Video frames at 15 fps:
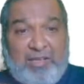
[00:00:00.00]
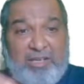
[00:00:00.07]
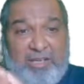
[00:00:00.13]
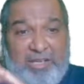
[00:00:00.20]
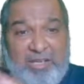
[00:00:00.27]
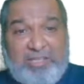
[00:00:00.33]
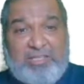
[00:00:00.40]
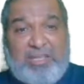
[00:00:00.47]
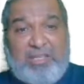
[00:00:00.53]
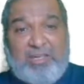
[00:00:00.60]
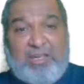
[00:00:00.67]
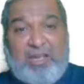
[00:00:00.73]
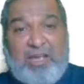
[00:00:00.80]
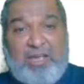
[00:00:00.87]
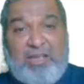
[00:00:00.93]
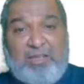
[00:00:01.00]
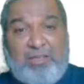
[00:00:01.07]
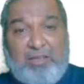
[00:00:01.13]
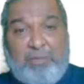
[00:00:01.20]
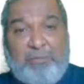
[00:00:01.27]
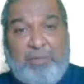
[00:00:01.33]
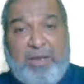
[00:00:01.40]
In a
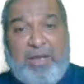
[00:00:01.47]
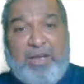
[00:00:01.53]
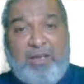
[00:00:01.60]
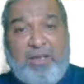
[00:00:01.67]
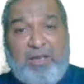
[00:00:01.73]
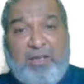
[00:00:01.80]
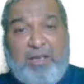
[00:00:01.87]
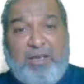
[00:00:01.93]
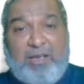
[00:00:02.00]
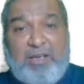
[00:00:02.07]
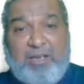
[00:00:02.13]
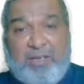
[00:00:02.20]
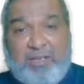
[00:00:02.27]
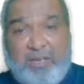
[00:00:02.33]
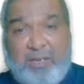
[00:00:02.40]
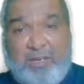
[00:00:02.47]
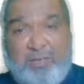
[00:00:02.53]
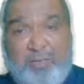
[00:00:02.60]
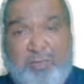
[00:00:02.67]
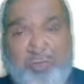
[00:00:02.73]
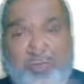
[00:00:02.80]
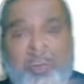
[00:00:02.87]
syncline, the bed young is
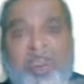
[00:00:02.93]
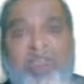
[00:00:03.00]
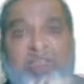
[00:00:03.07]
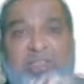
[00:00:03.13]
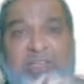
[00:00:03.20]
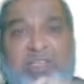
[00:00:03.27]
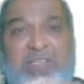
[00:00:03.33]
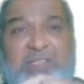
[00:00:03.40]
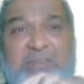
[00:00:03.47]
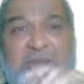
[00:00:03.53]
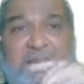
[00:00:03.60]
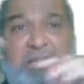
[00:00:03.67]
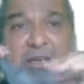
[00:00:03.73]
there here in this